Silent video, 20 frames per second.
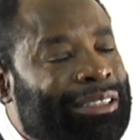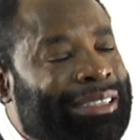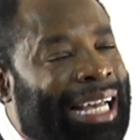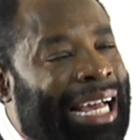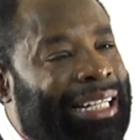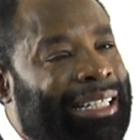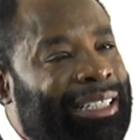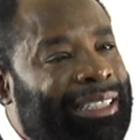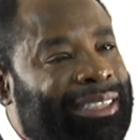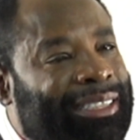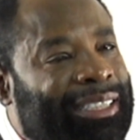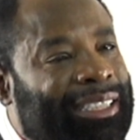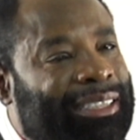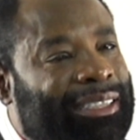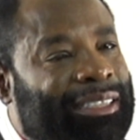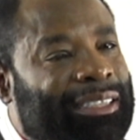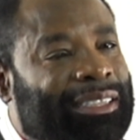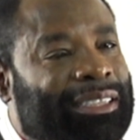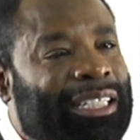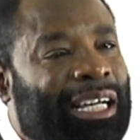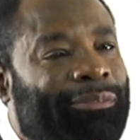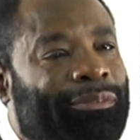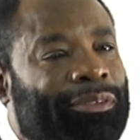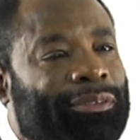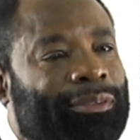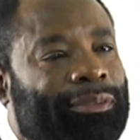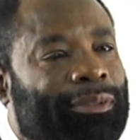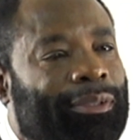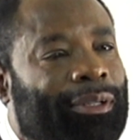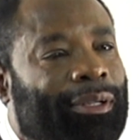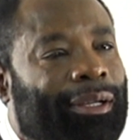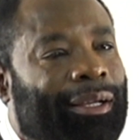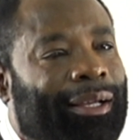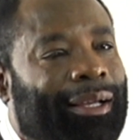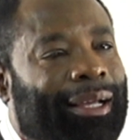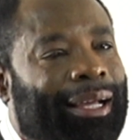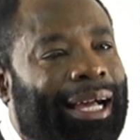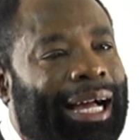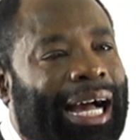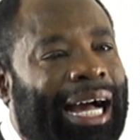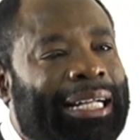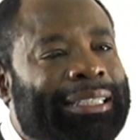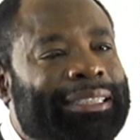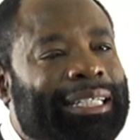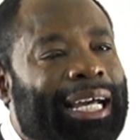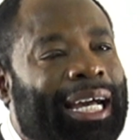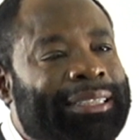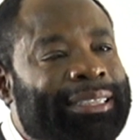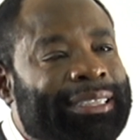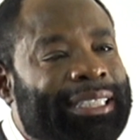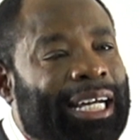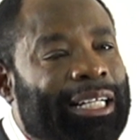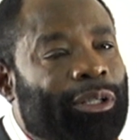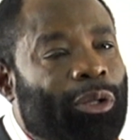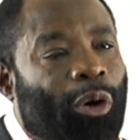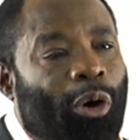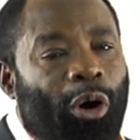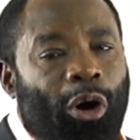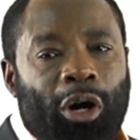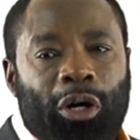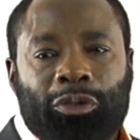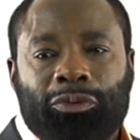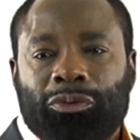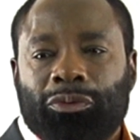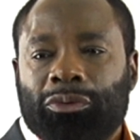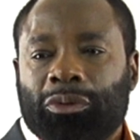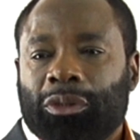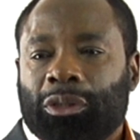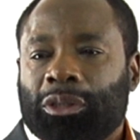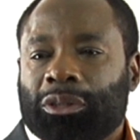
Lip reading: 1967 and ended on